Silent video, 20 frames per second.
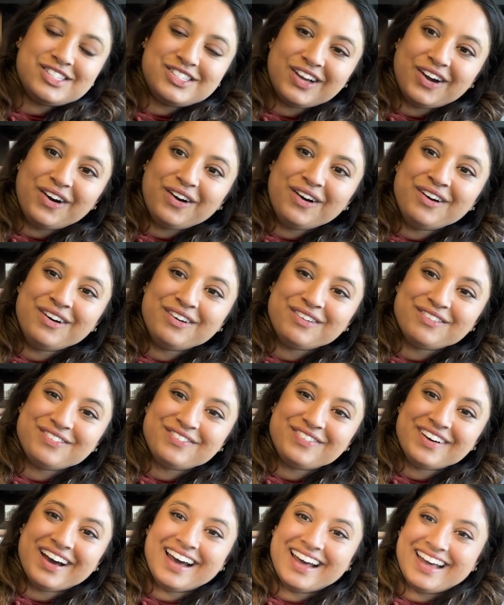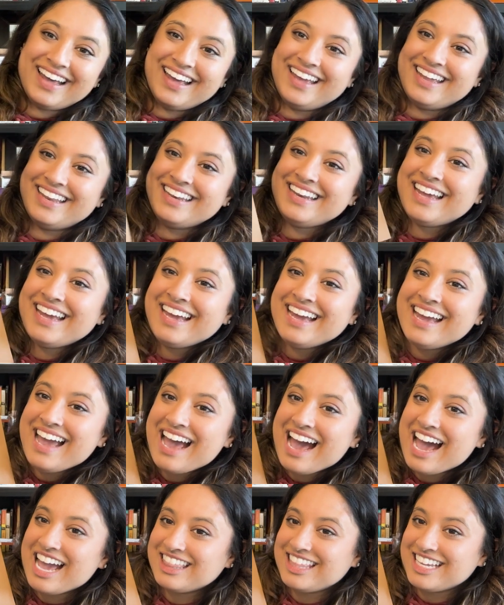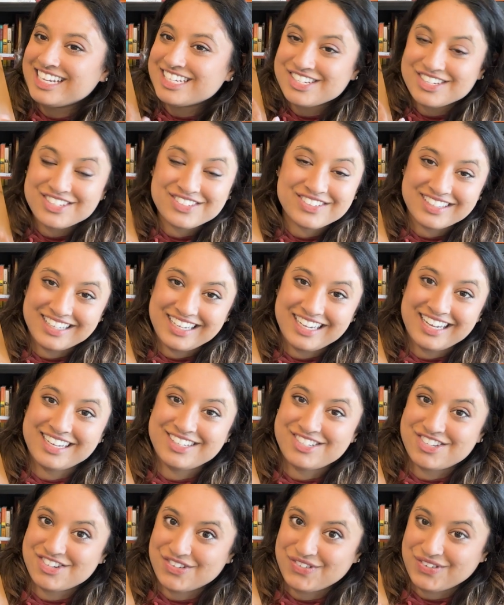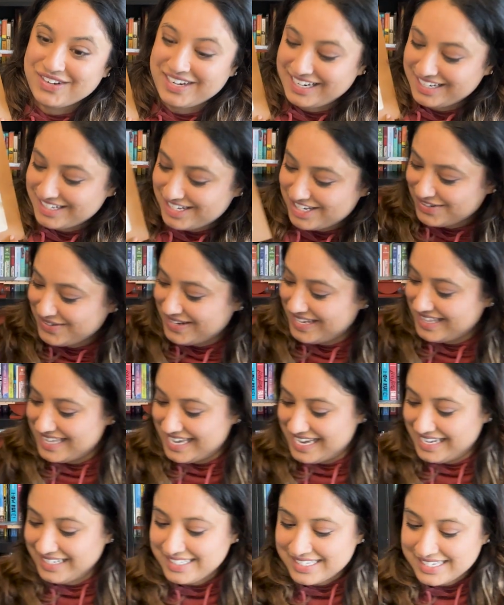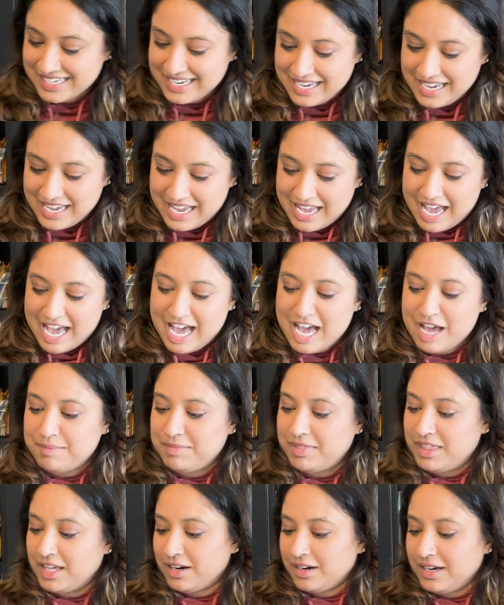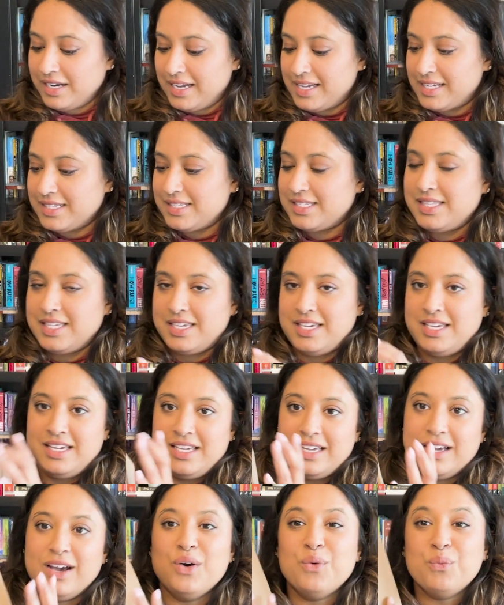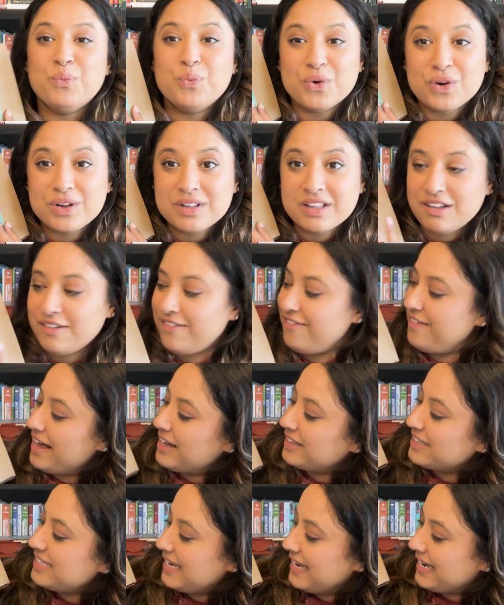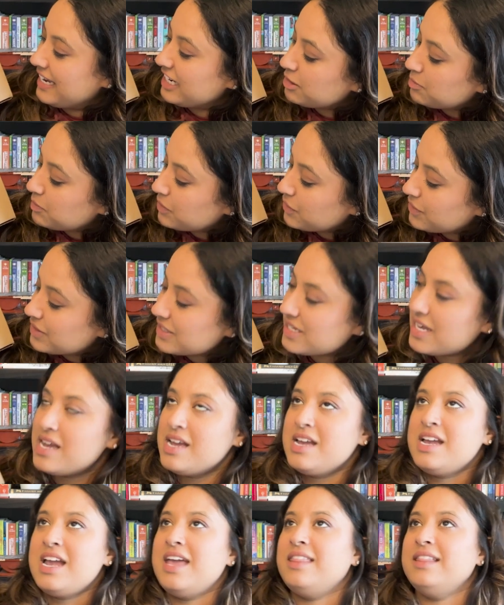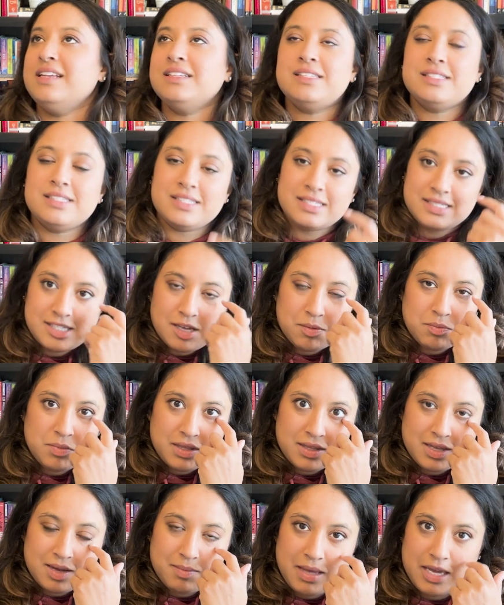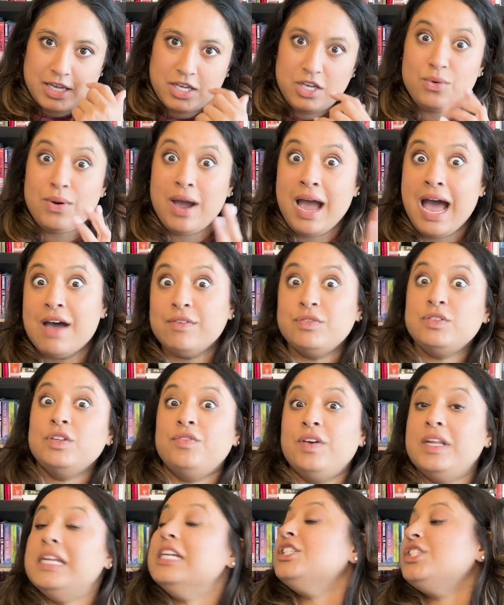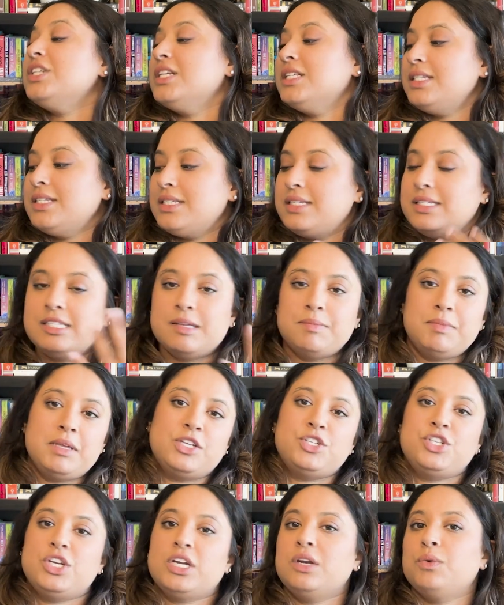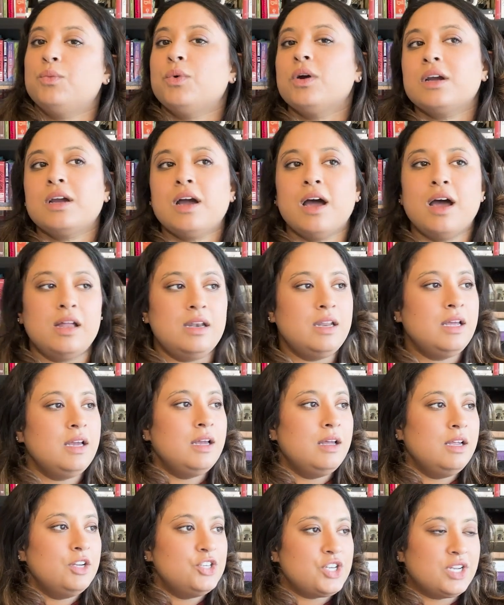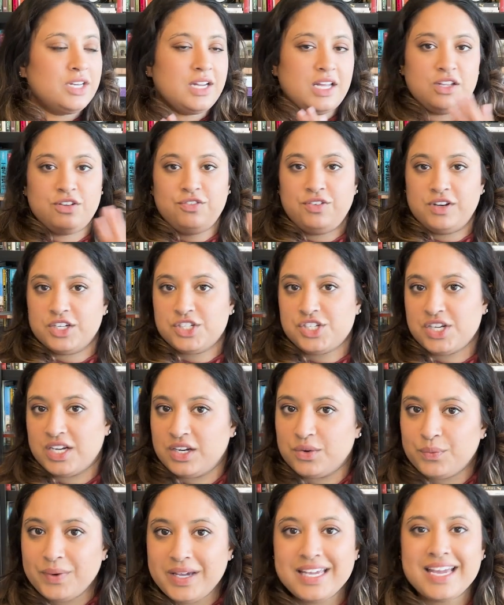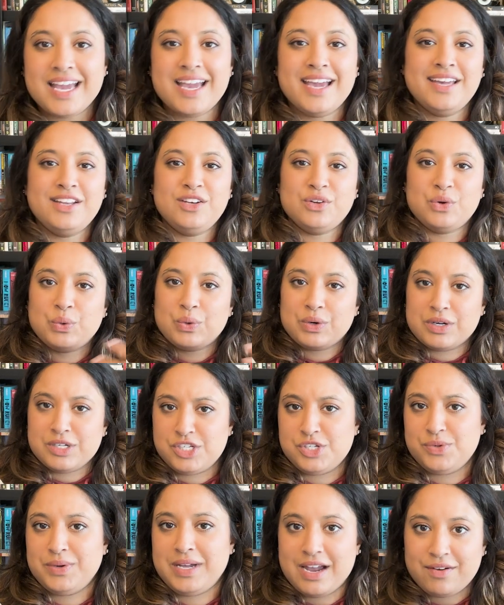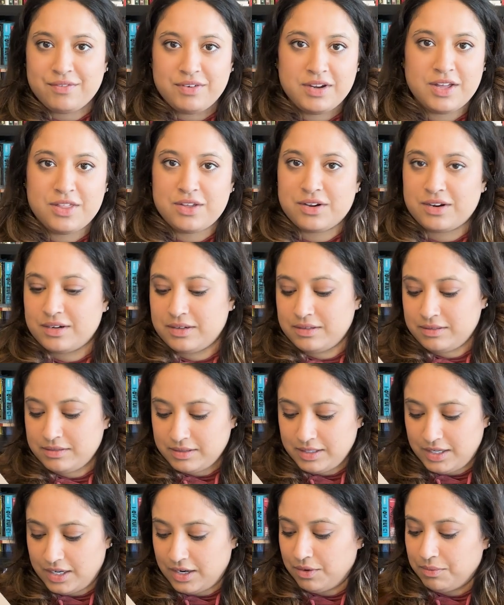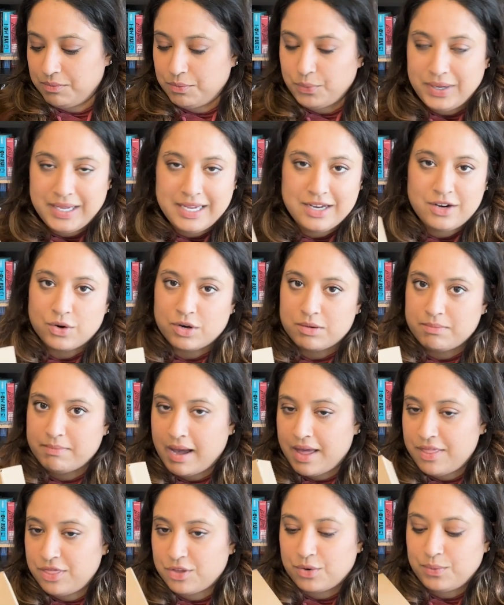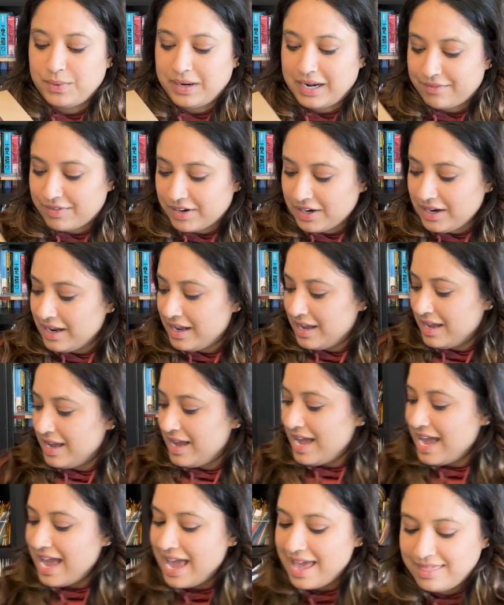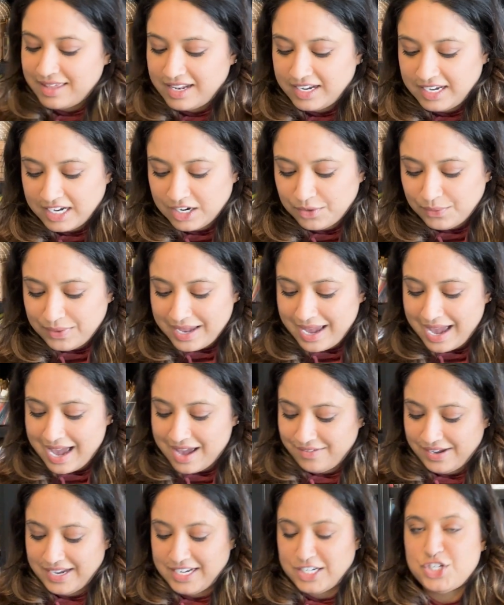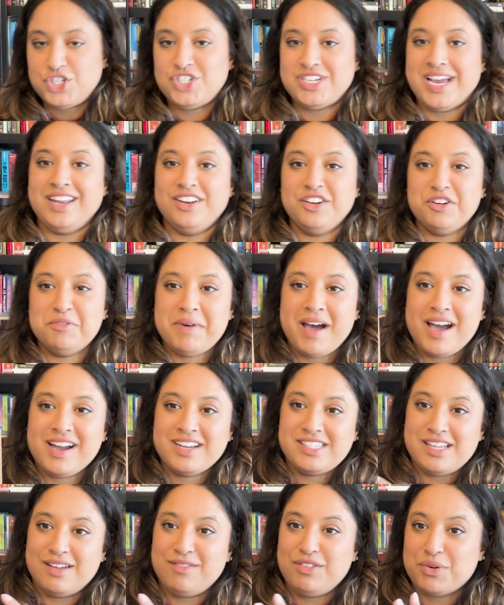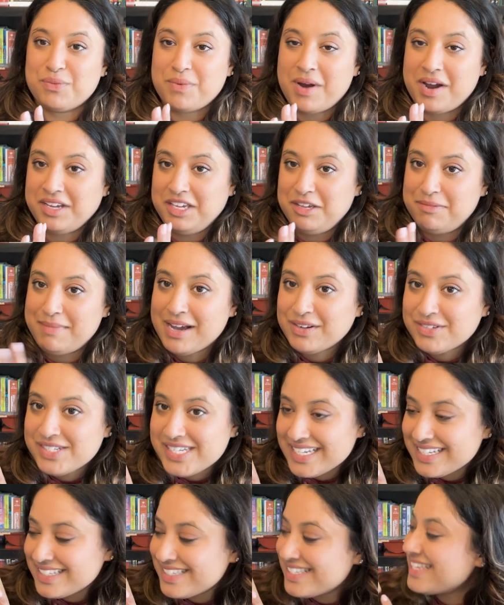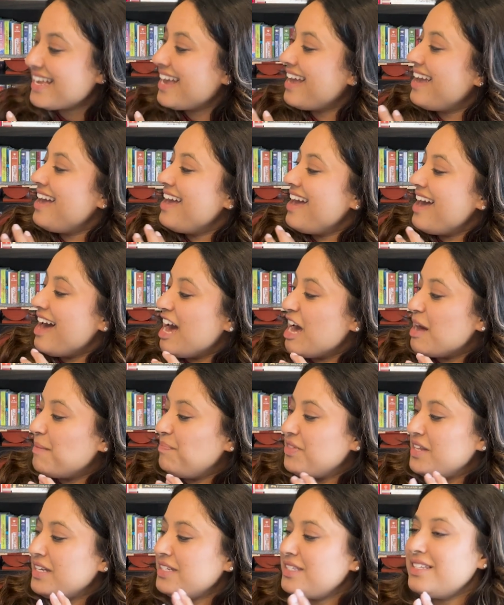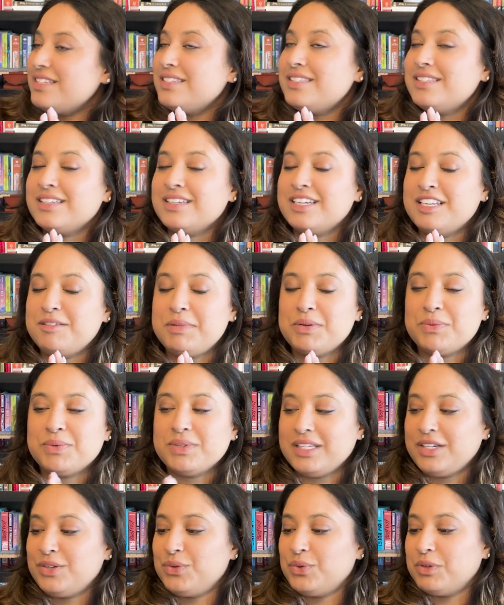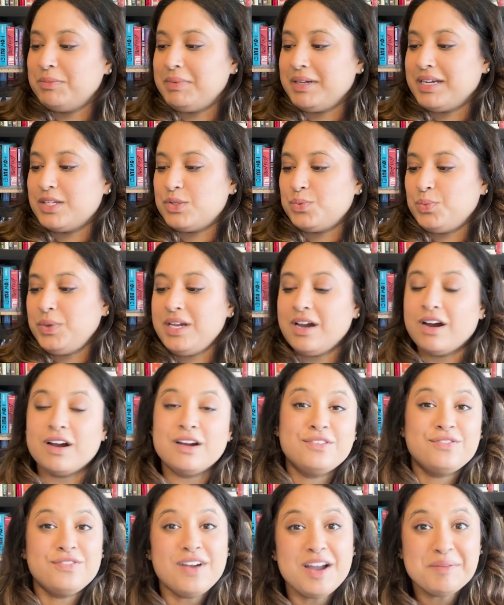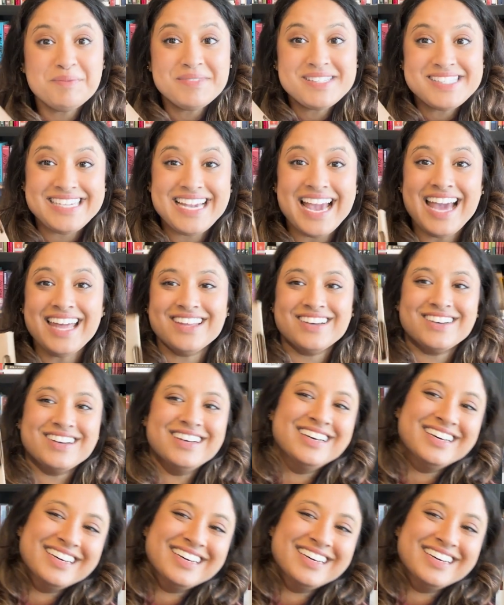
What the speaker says: so fun. I think she'd really enjoy doing this. There is the wool felt animals, and this isn't something that I'm like, you have to finish this. This is something she can work on. She can either finish it in a weekend or do it every other, you know, week or month or whatever. And then here we have a shadow box of the Rocky Mountains. This is gonna be really cool because we are from Seattle.